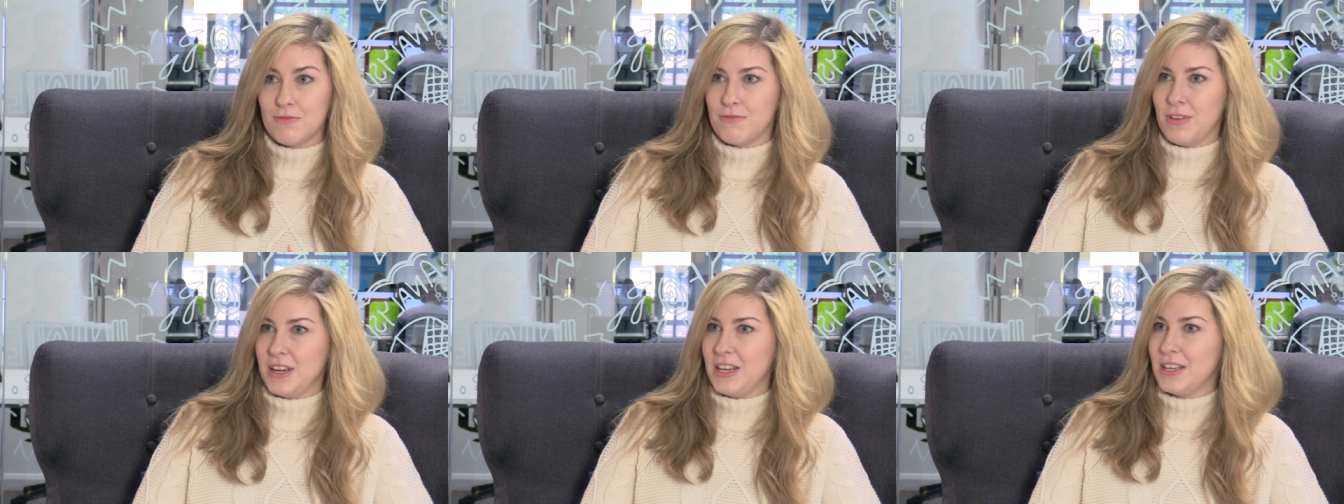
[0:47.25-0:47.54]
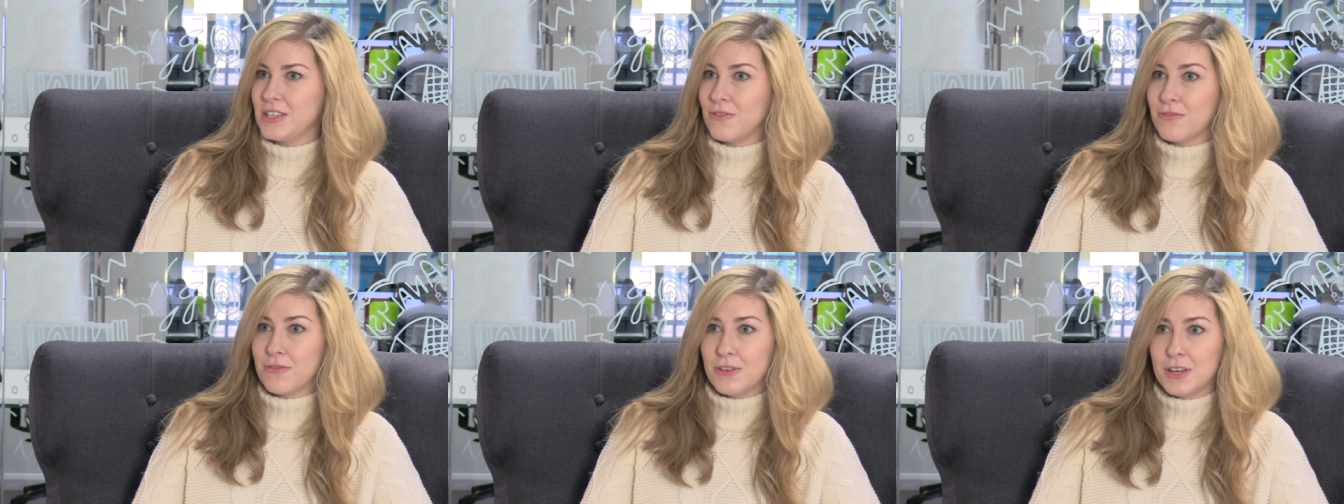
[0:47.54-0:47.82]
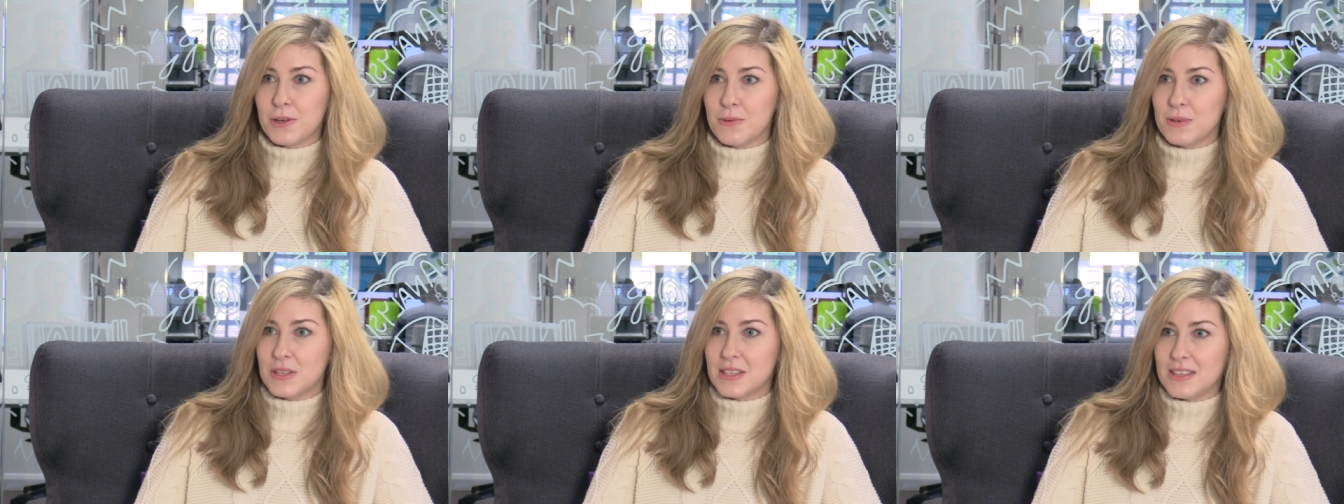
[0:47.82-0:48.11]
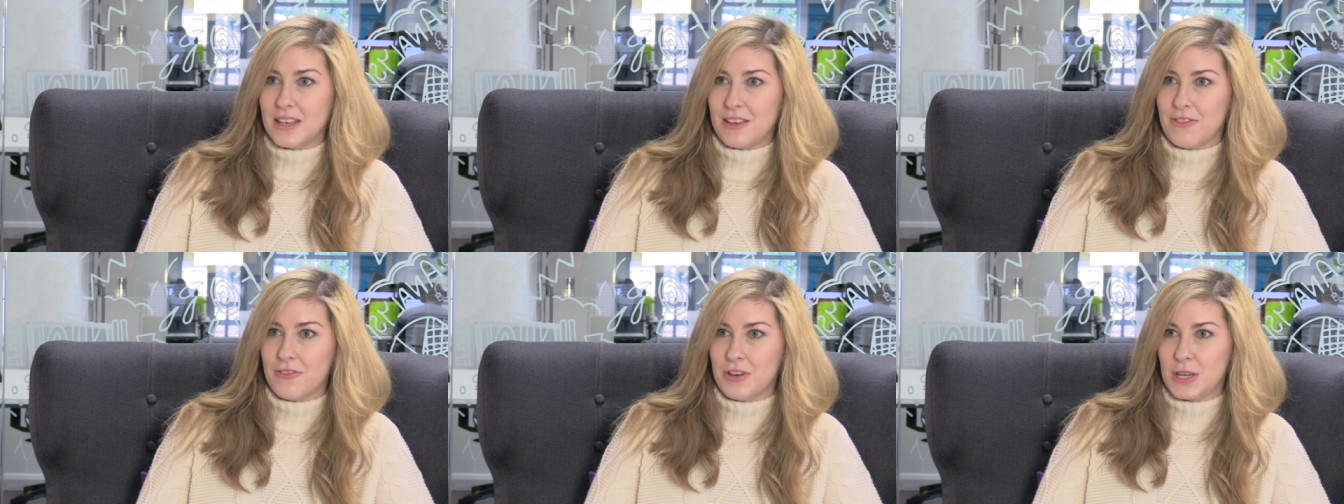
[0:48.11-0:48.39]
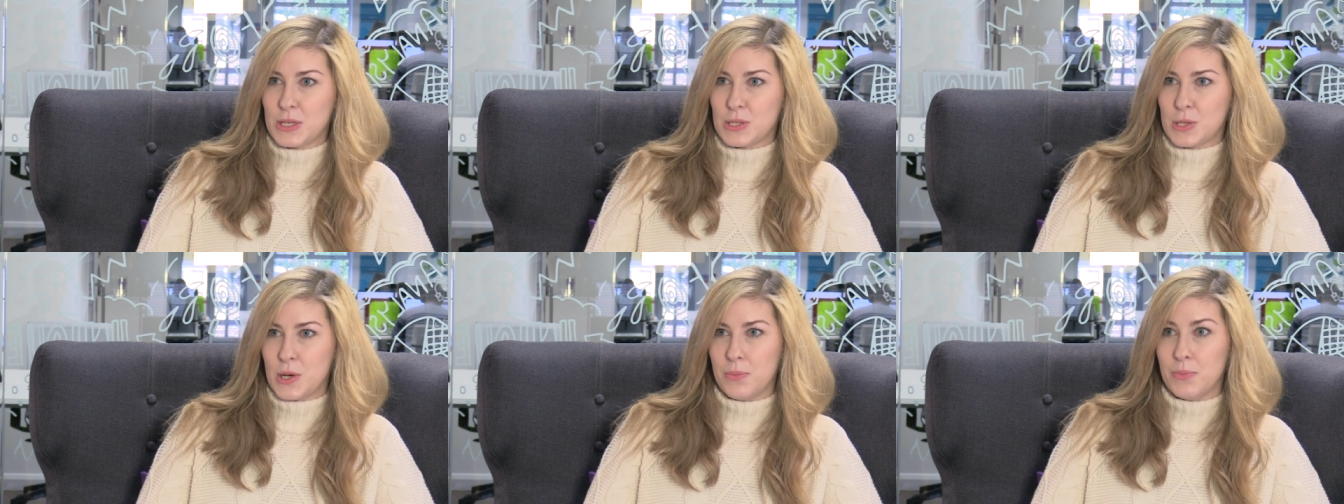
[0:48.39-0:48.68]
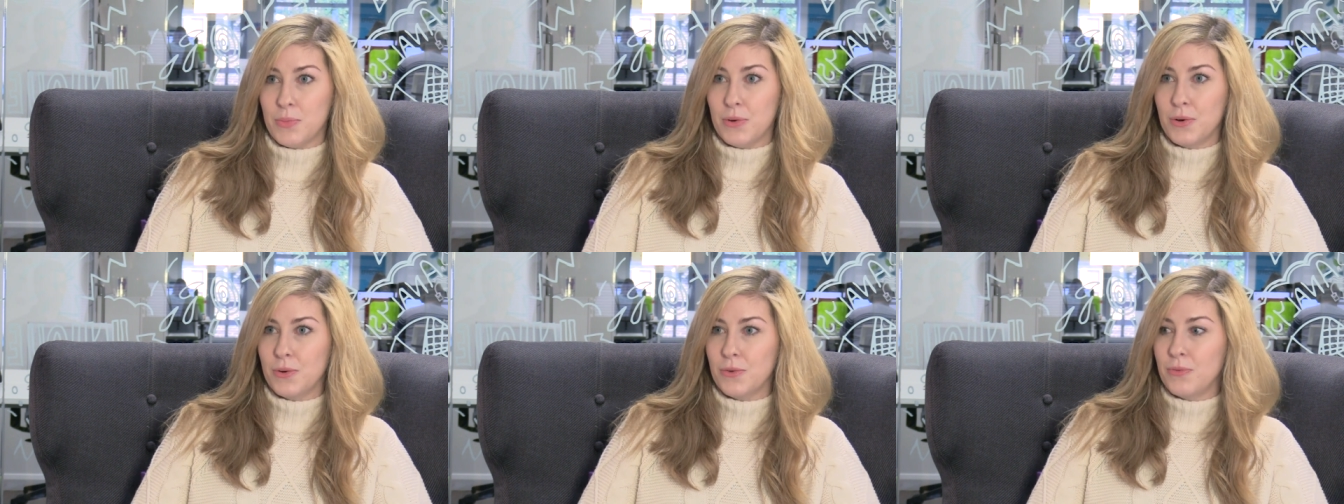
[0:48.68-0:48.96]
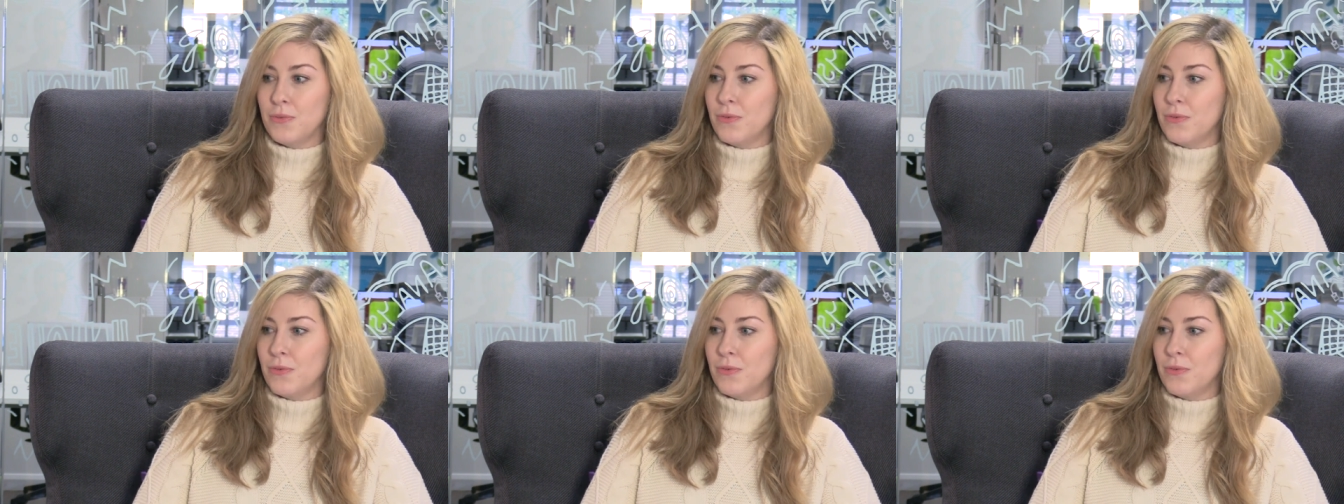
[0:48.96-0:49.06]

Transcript: reach and frequency, for example.